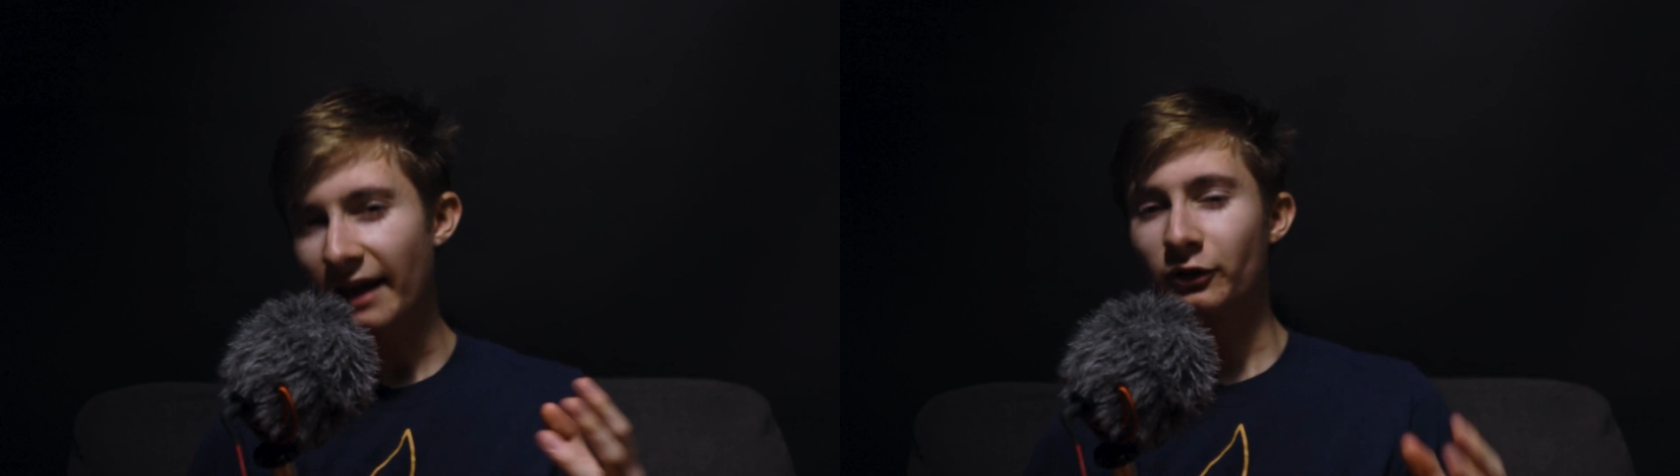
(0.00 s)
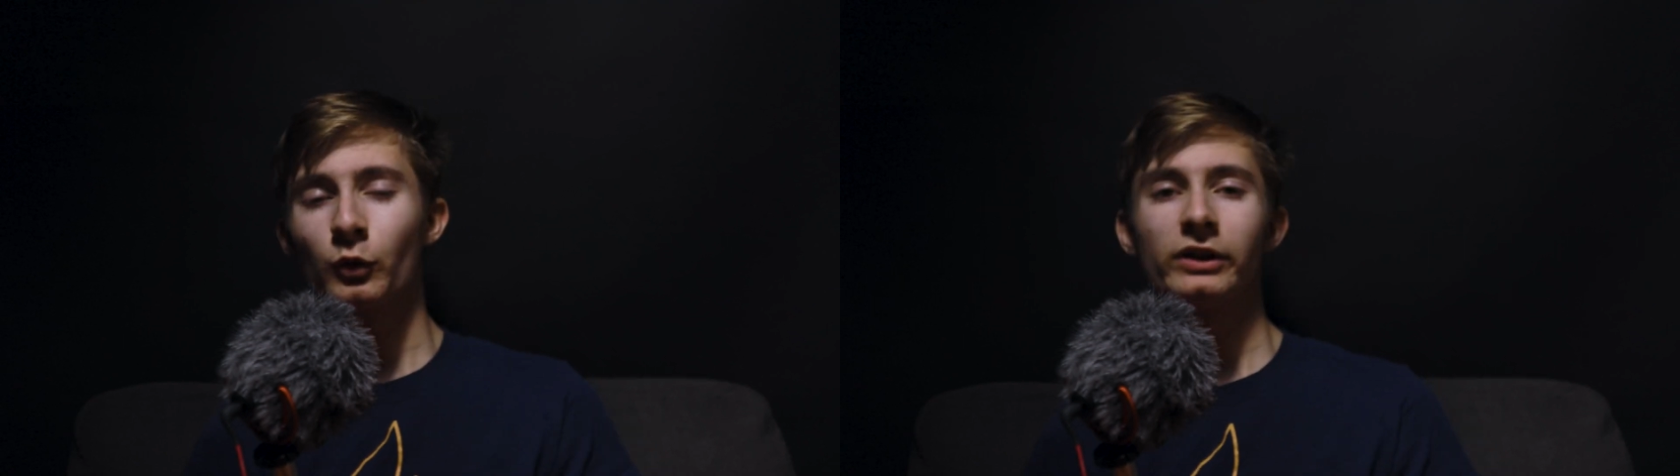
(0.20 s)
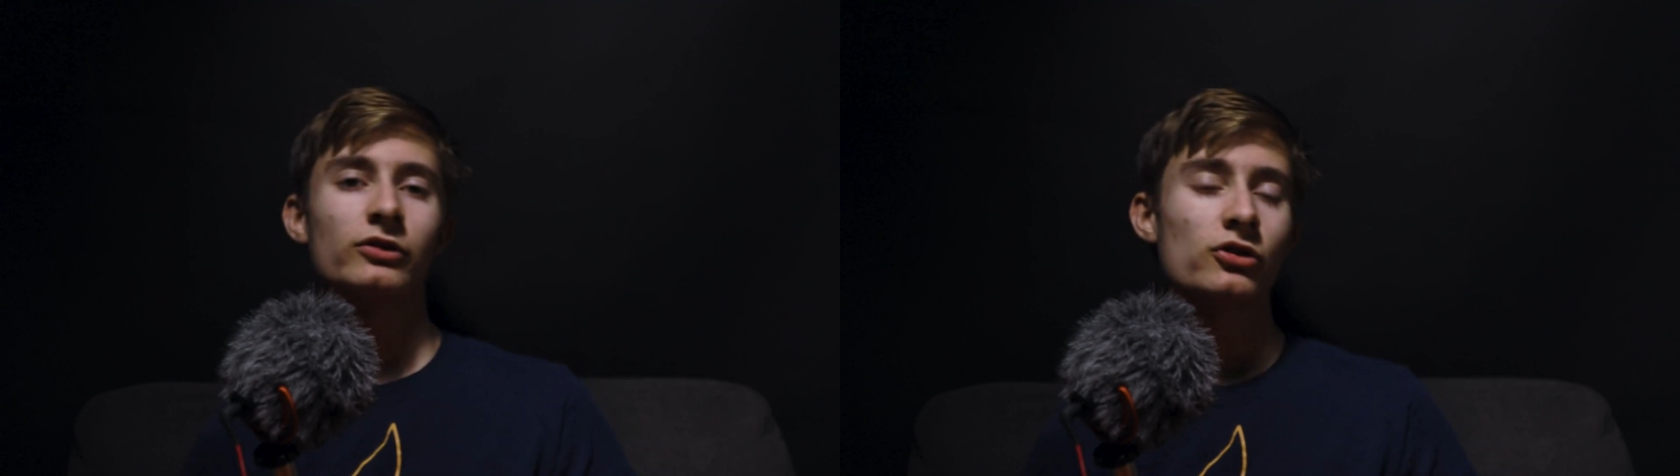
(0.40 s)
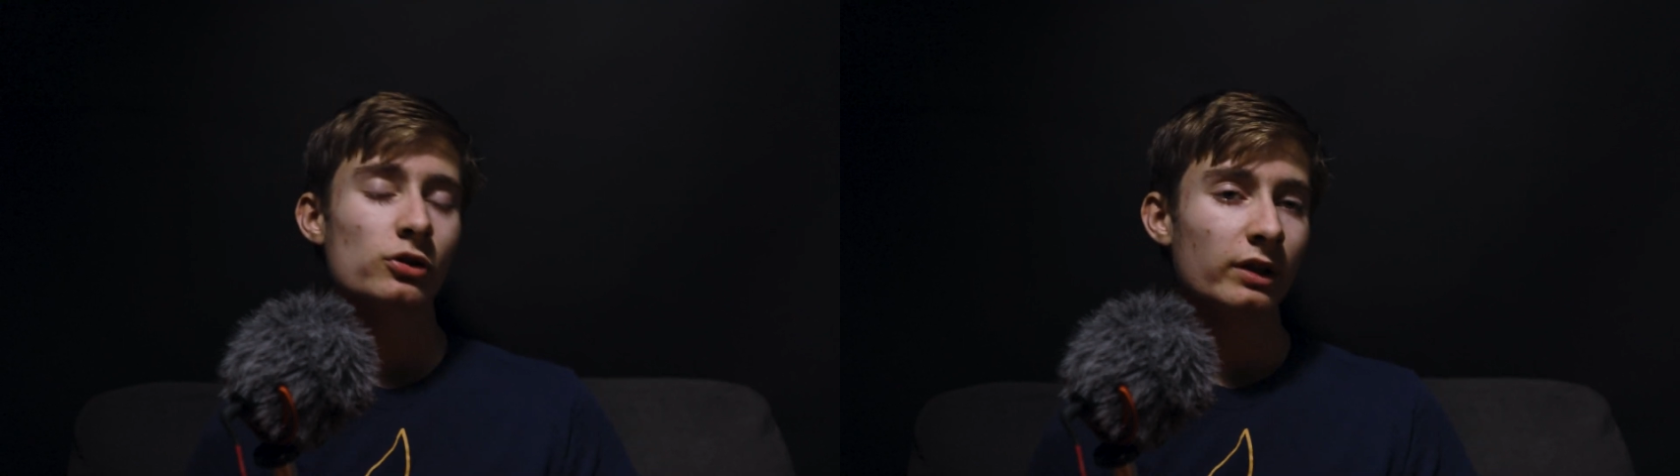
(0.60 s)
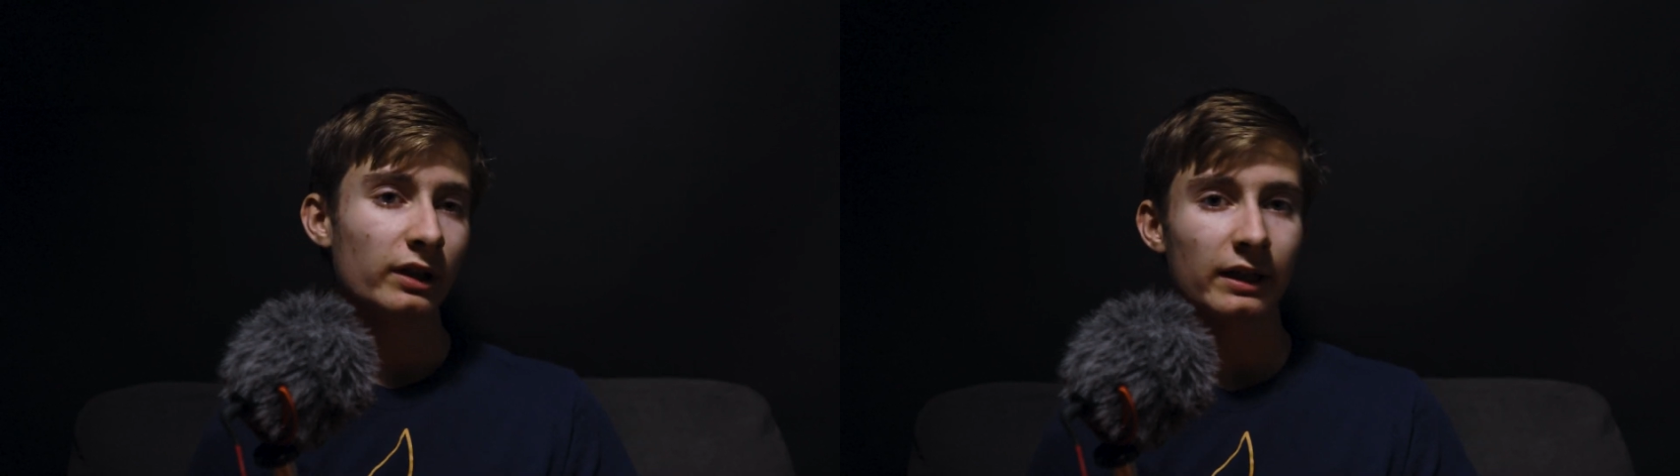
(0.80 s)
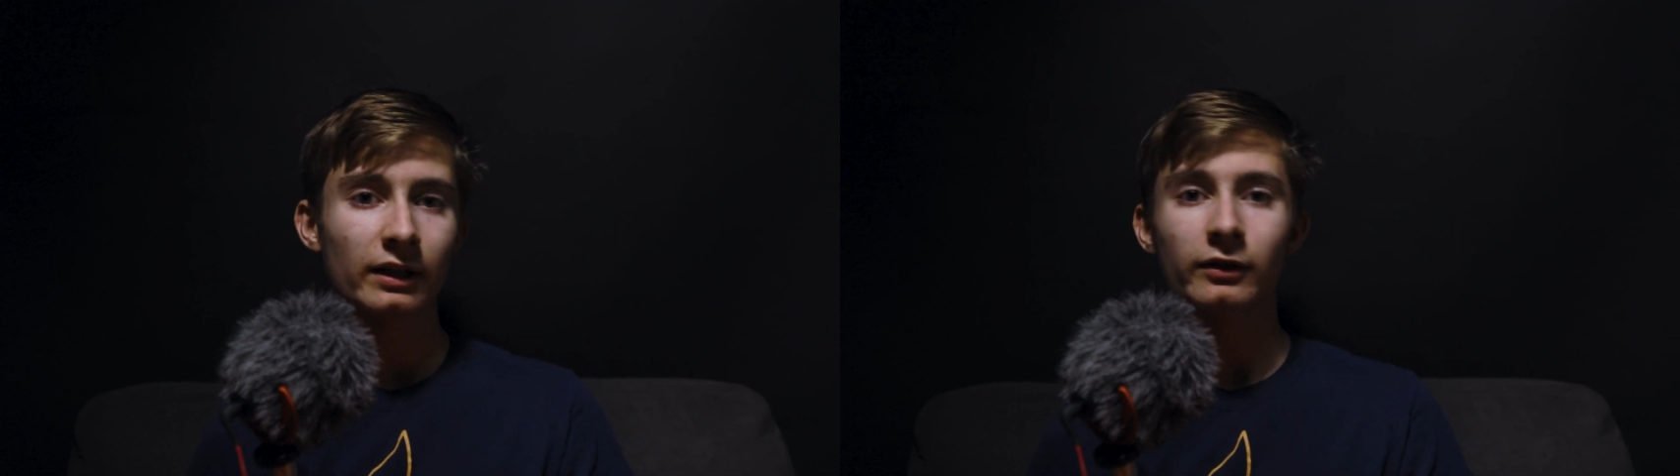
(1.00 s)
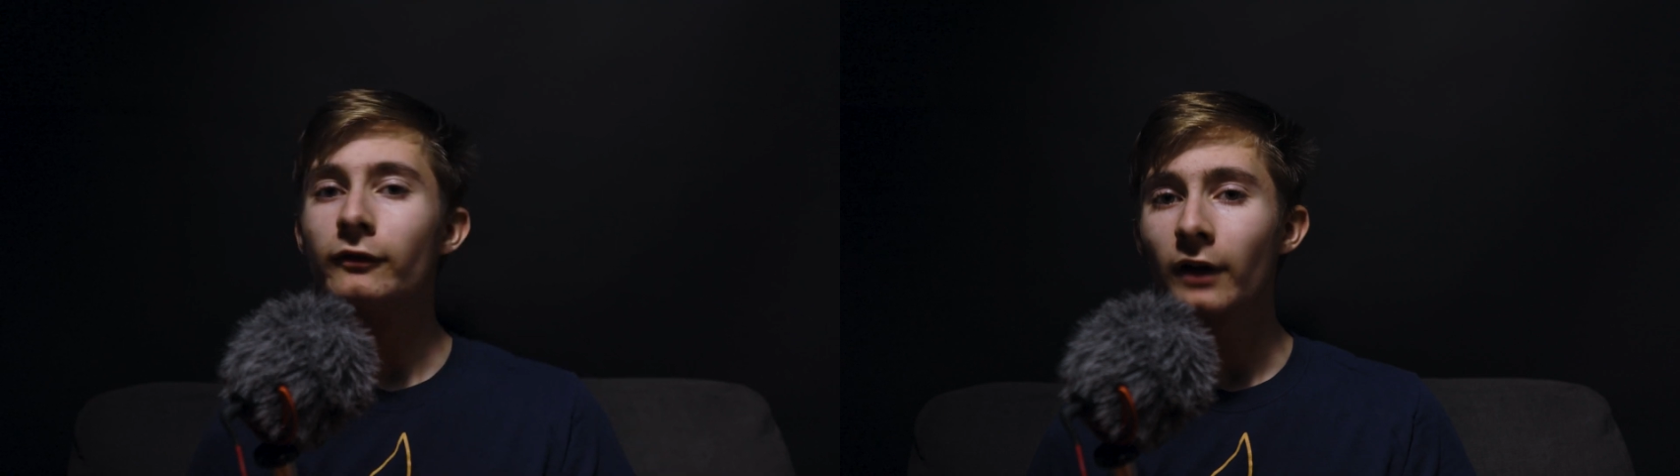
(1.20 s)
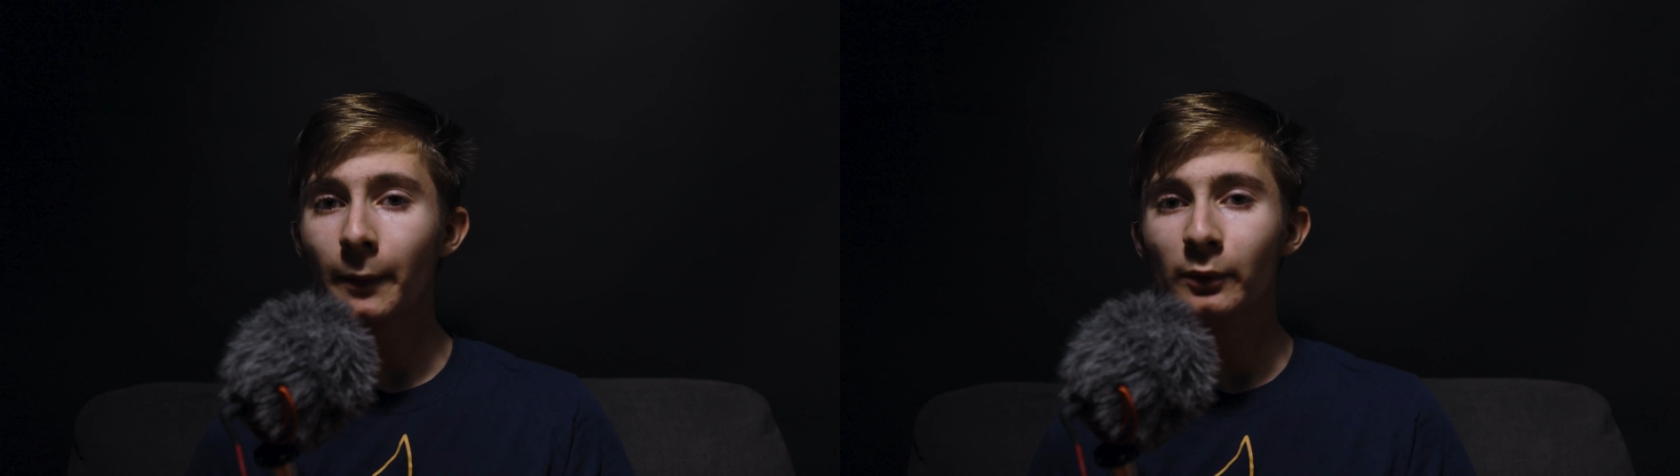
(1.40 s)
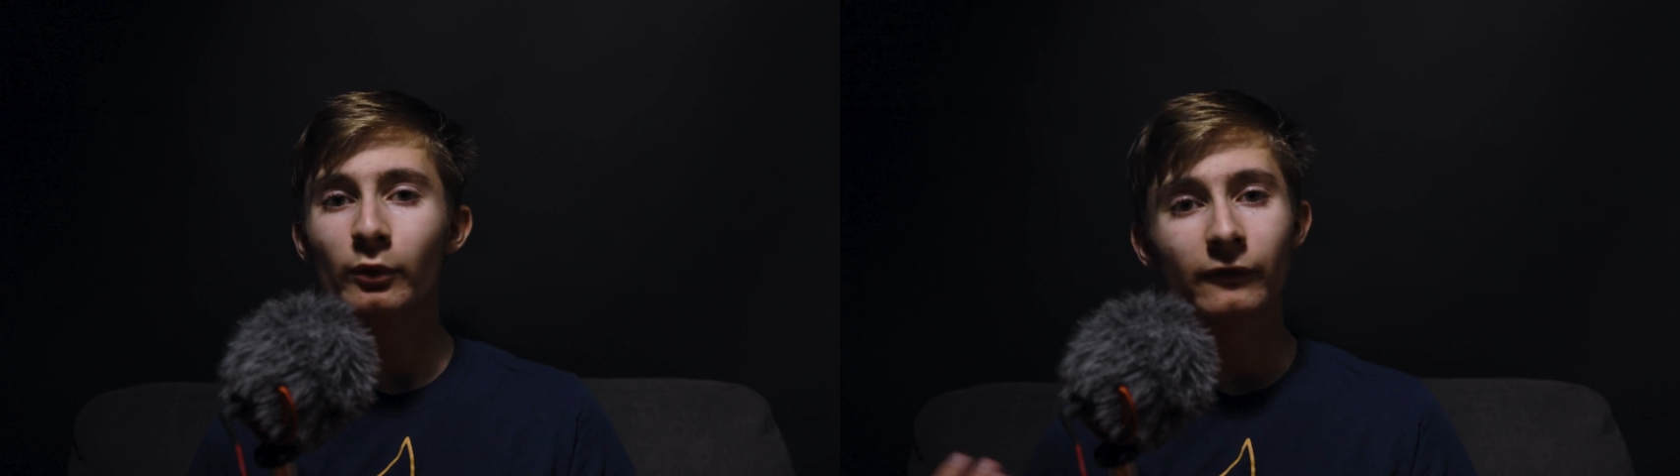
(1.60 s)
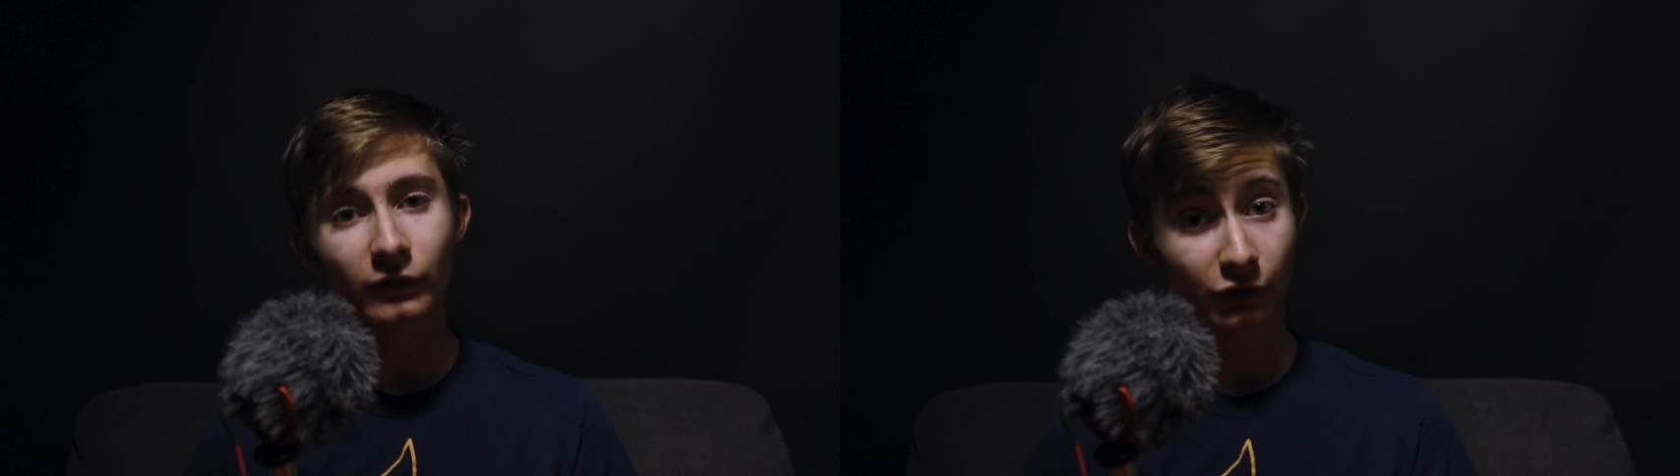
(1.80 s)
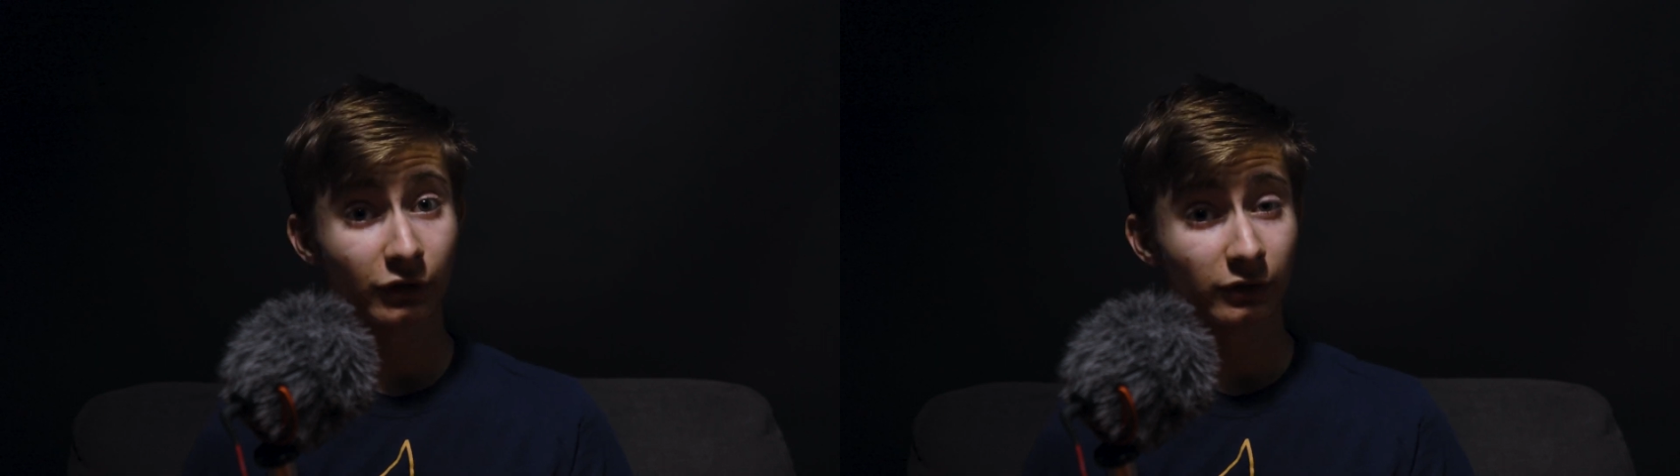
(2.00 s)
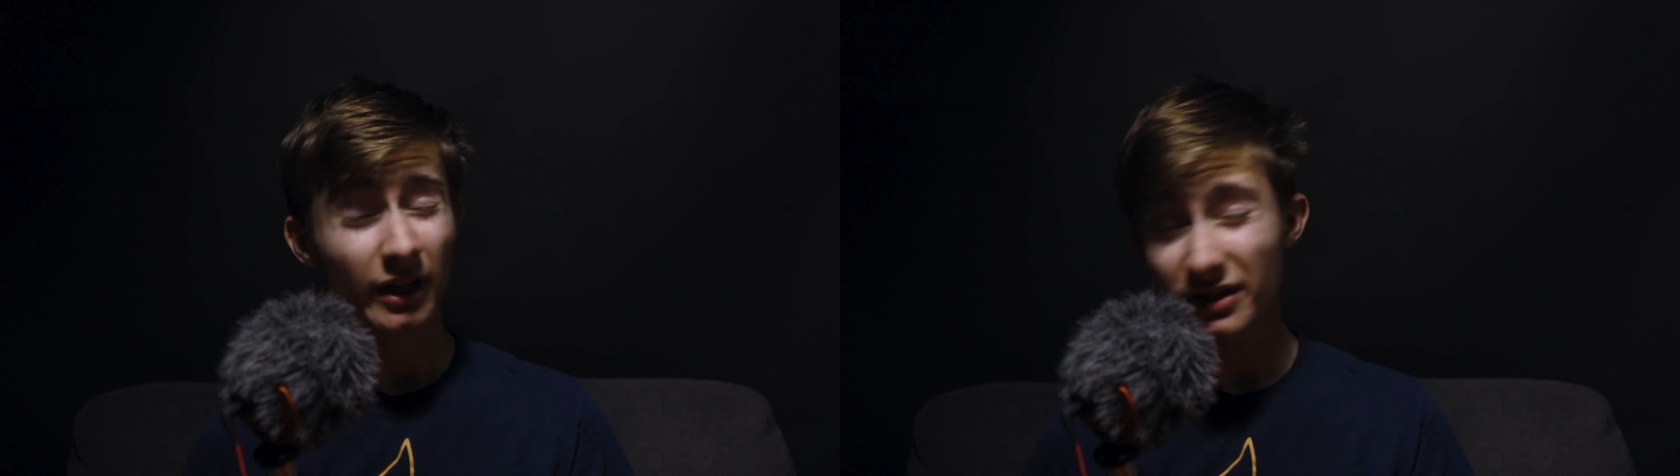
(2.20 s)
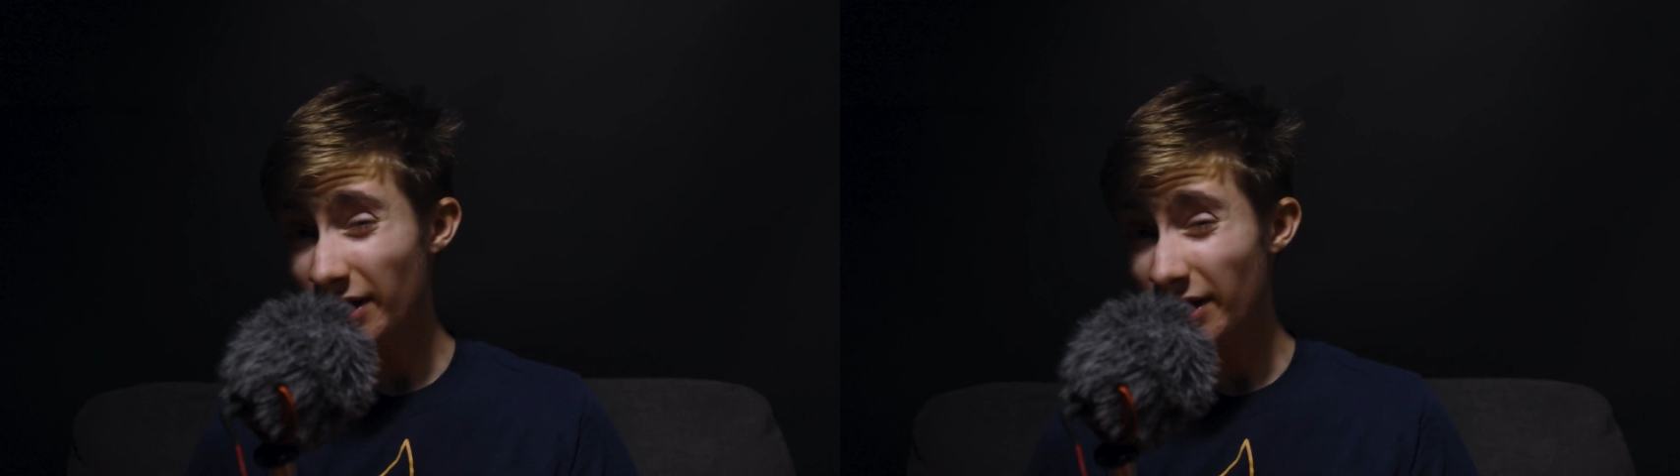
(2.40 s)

And when you're shooting in an environment with flickering lights,